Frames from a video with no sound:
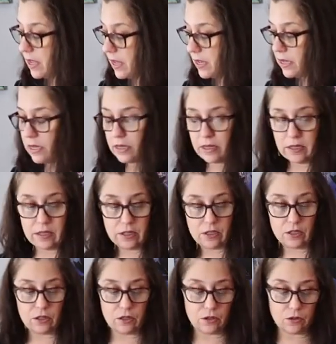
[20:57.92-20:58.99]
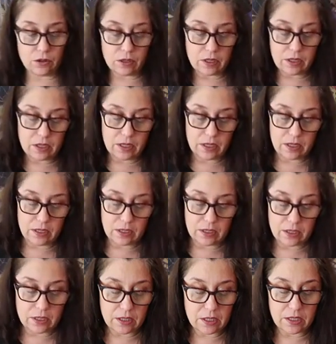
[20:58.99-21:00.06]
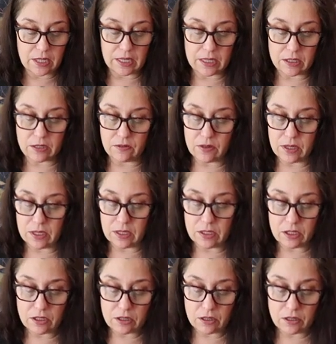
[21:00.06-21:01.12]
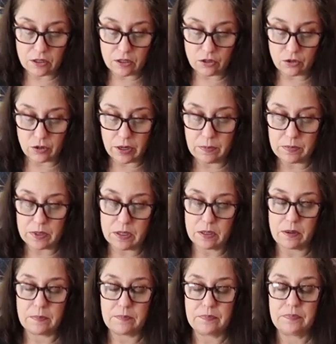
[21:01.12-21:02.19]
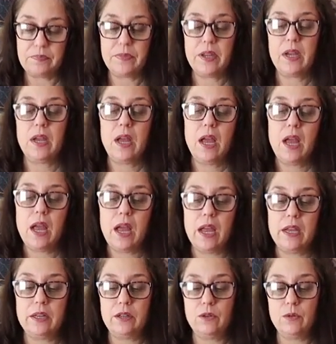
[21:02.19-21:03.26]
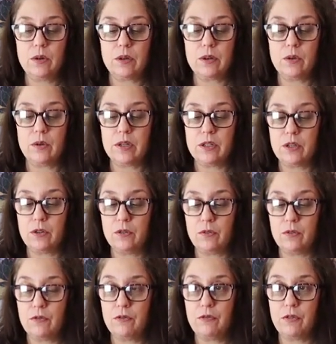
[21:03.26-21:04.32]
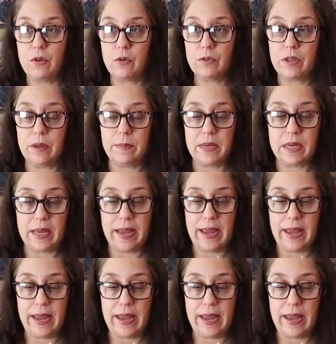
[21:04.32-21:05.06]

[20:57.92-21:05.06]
And you're going to need 6 of these strips, and you are going to fold them in